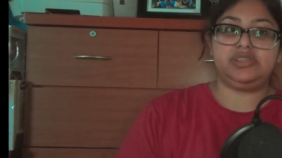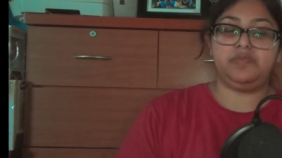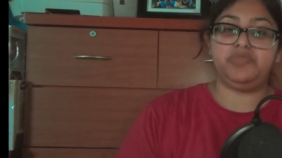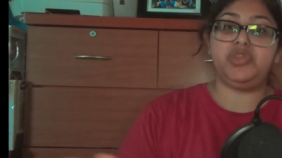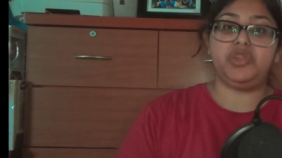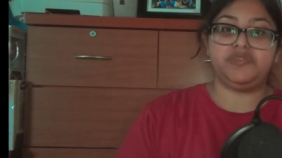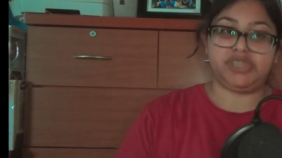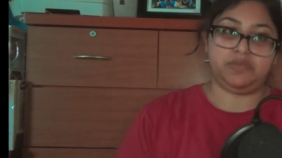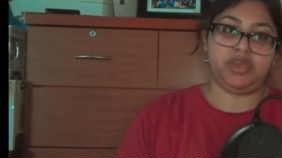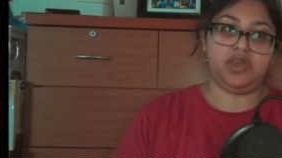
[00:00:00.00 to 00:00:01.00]
the beauty of
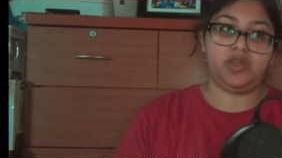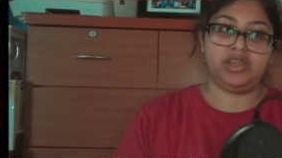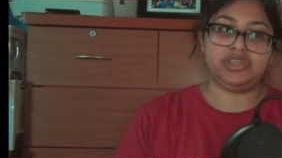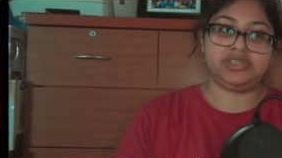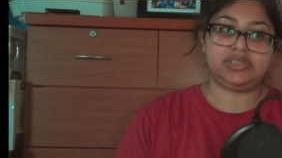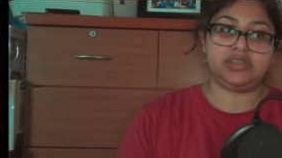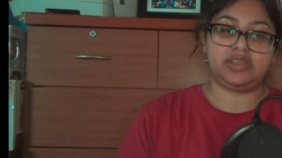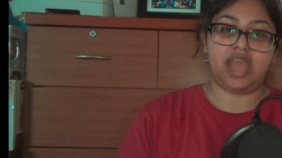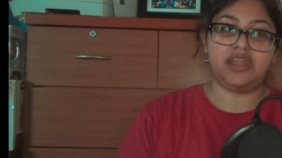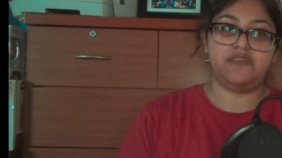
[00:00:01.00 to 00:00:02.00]
cinema, or just
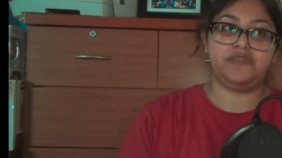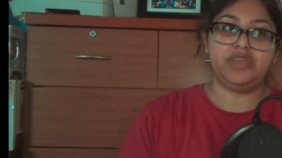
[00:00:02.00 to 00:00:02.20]
kind of